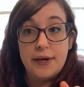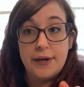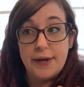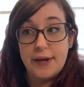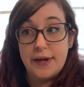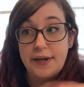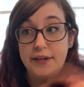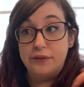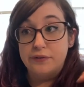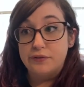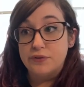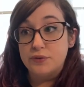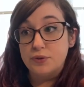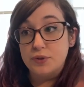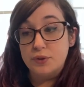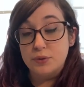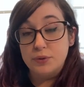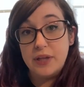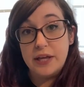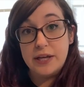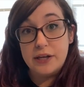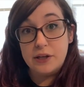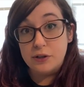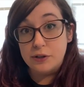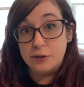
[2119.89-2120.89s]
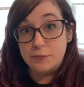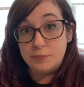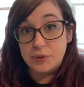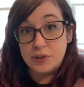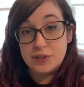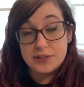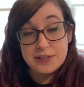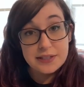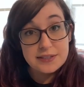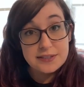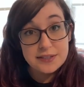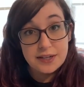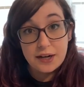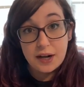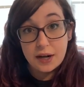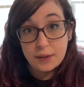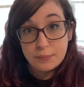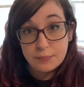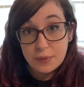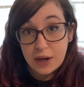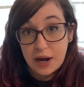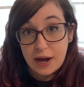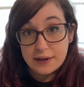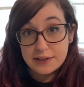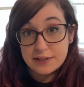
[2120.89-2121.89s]
Uh, and if you do like cookbooks, I did
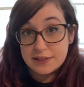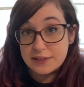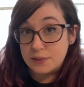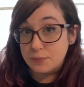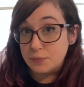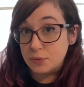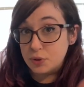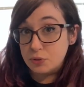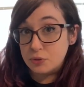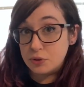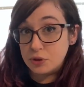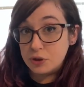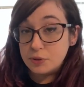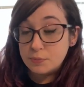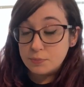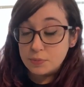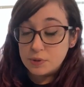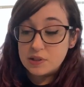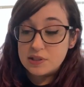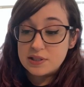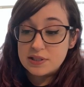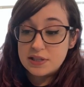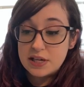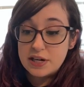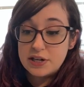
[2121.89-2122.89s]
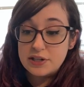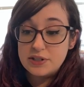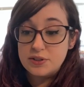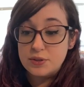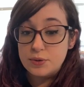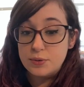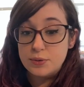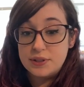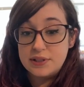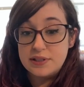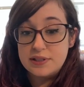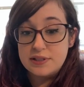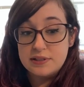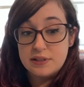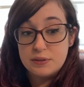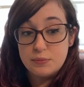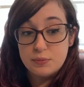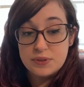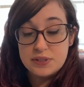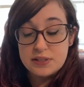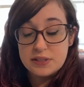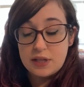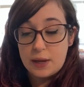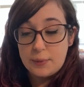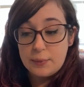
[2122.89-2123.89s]
unbox some new cookbooks there so you can see
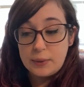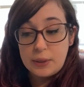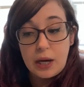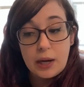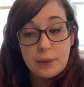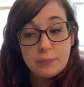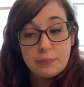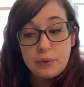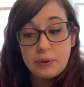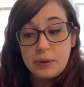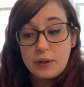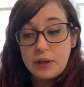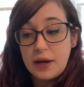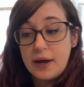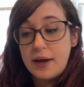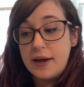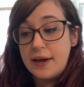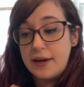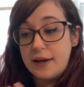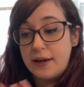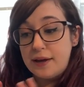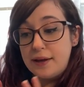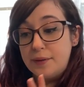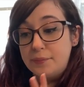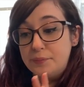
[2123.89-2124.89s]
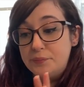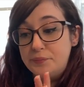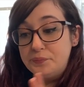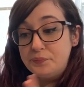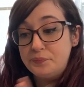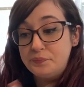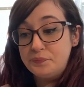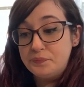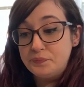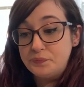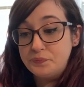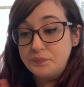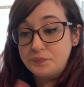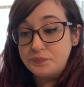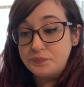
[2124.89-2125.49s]
what's coming up. Um,